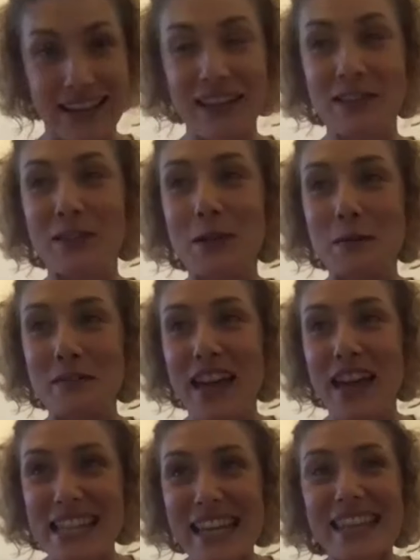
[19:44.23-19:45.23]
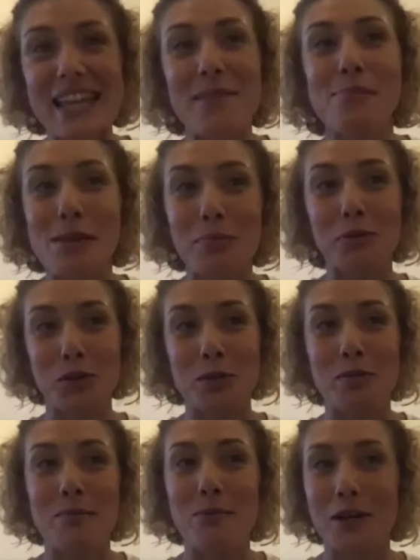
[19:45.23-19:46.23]
And so if anything, people should
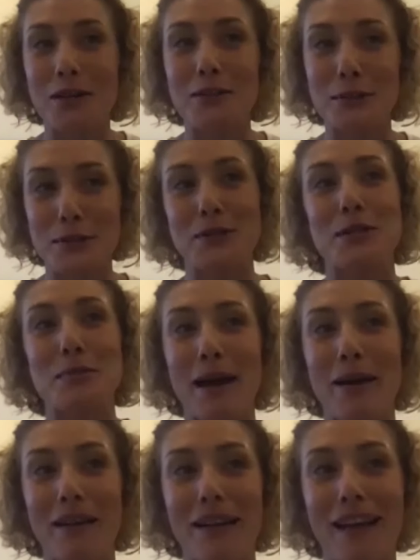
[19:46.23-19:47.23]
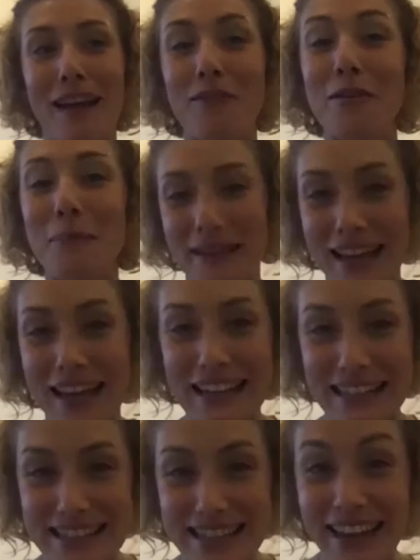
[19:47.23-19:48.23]
be more concerned about everyone getting
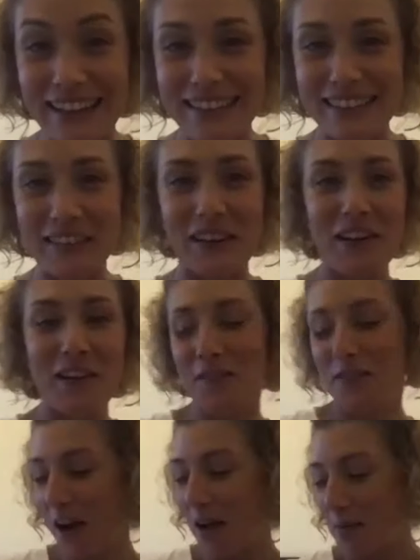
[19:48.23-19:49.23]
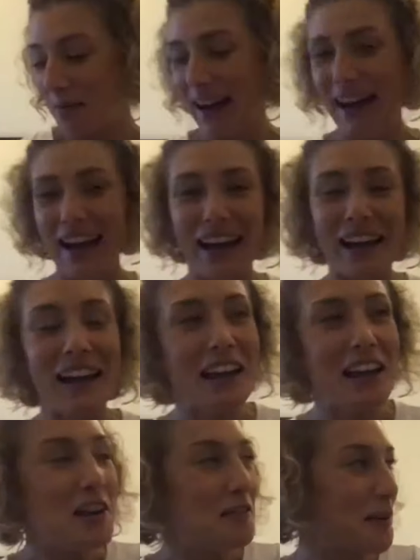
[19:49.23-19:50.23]
sick, you know,
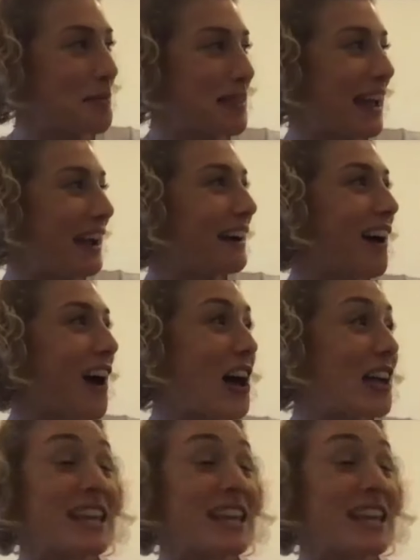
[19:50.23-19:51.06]
from the air cons.